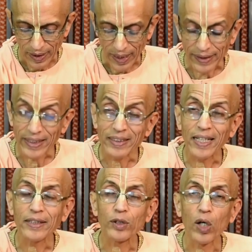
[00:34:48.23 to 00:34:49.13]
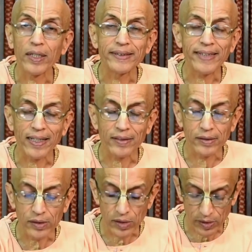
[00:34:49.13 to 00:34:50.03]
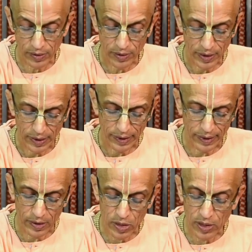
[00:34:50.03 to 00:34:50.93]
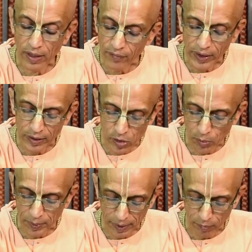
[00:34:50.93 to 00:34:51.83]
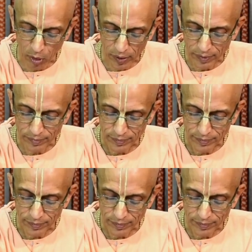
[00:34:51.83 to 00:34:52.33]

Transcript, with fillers: and engage all intelligence in serving the Supreme Lord.